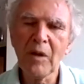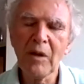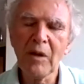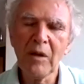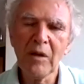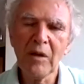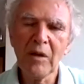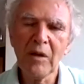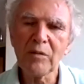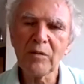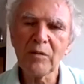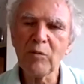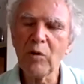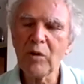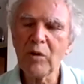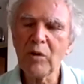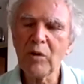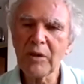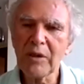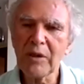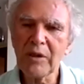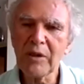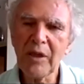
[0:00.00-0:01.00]

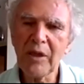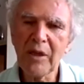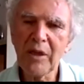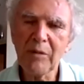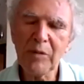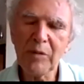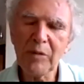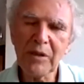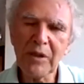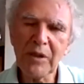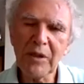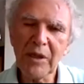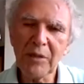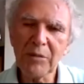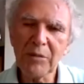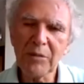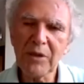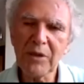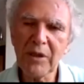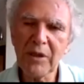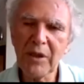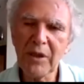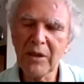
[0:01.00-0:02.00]
smaller than lambda
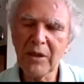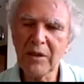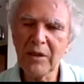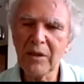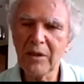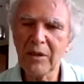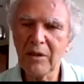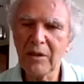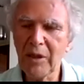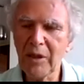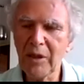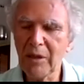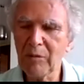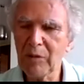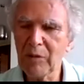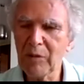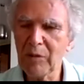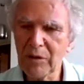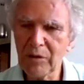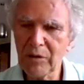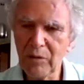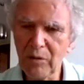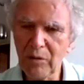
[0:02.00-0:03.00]
times n, and lambda
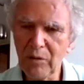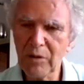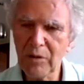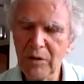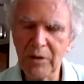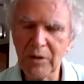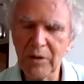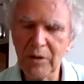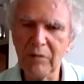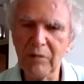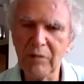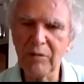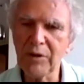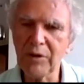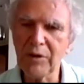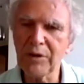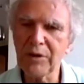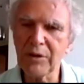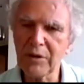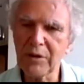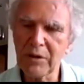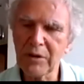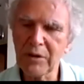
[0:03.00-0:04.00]
is constant, which
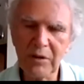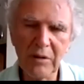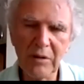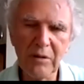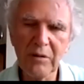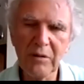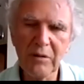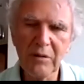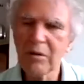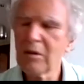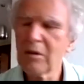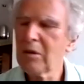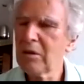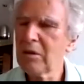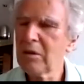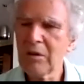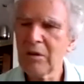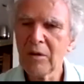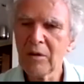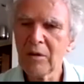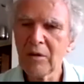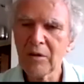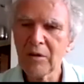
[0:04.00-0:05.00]
is
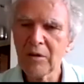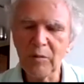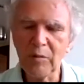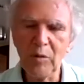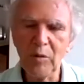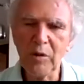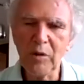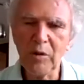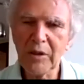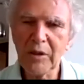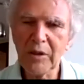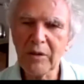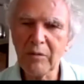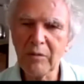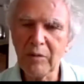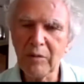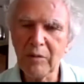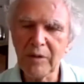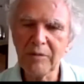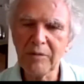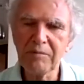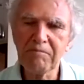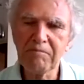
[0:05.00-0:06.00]
smaller than
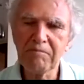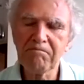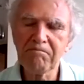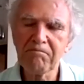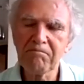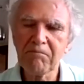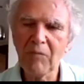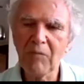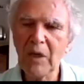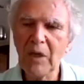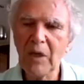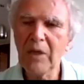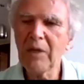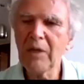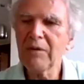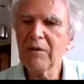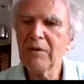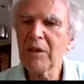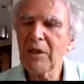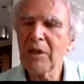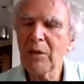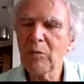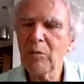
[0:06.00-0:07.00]
1. If
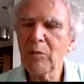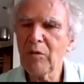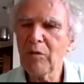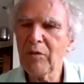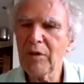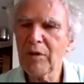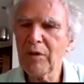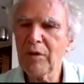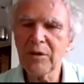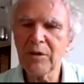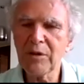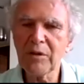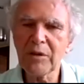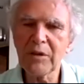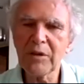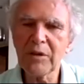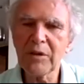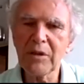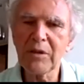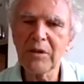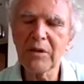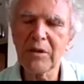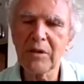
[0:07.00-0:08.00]
the number of questions
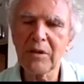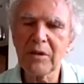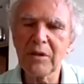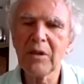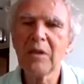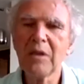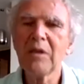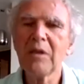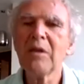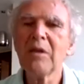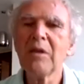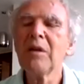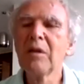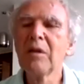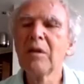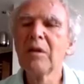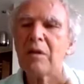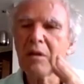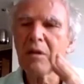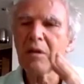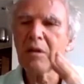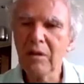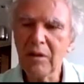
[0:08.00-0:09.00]
is
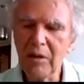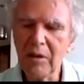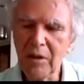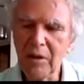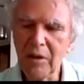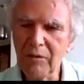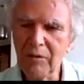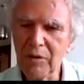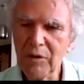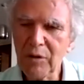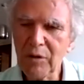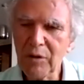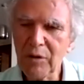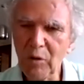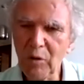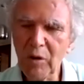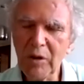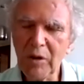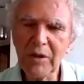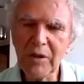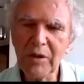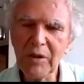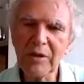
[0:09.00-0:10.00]
even
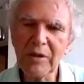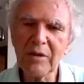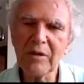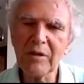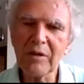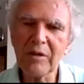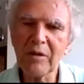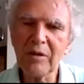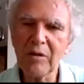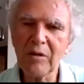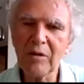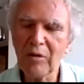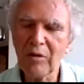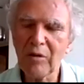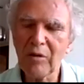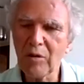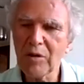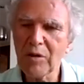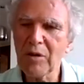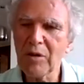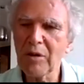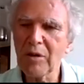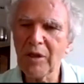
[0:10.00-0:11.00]
smaller than
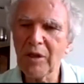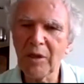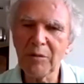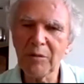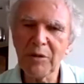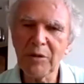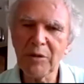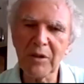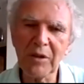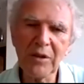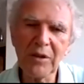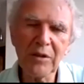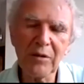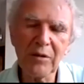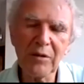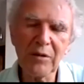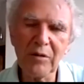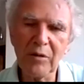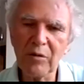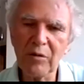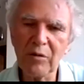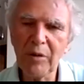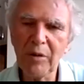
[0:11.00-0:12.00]
constant times n, it's
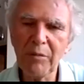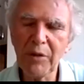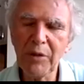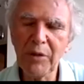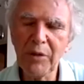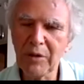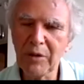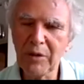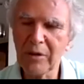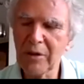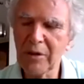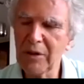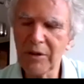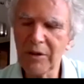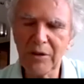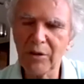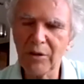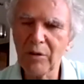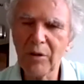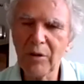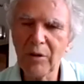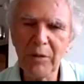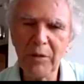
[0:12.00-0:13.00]
only bigger, it's
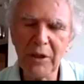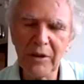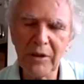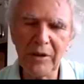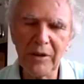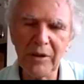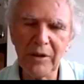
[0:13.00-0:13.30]
only better.